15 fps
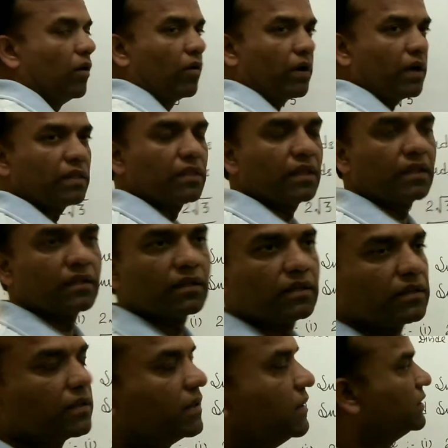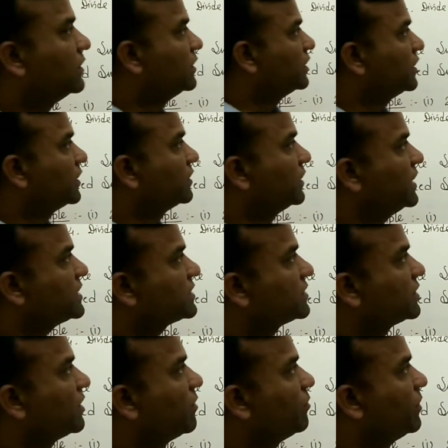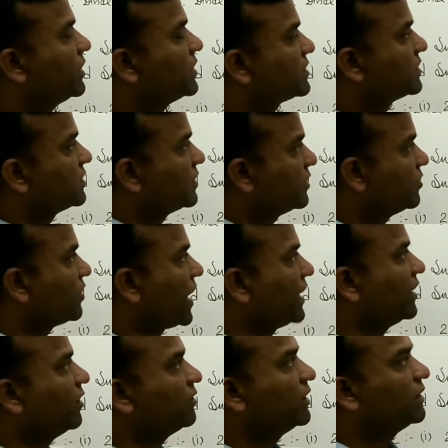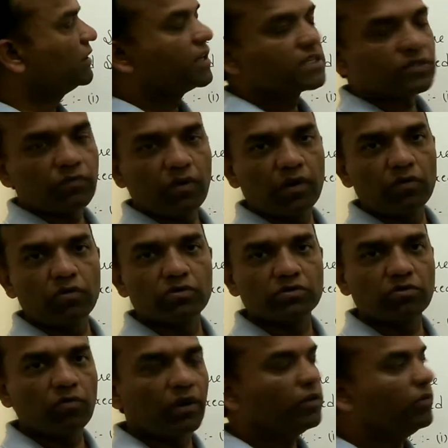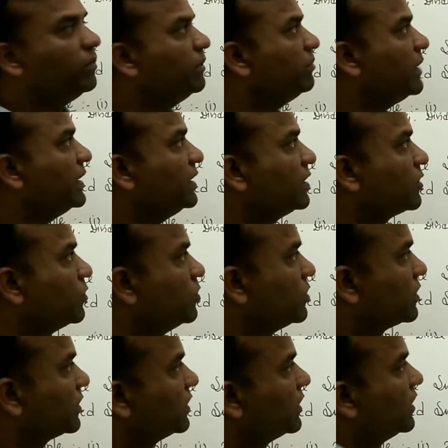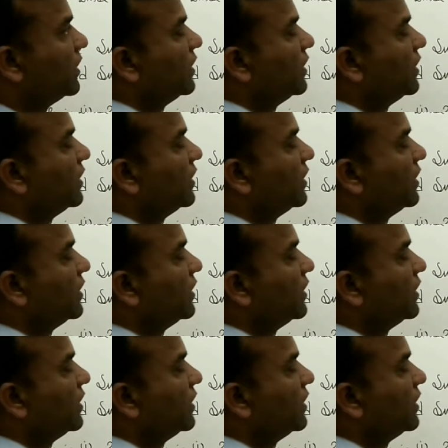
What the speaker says: Okay, this numbers you write down in the square root. So what do you mean by the root?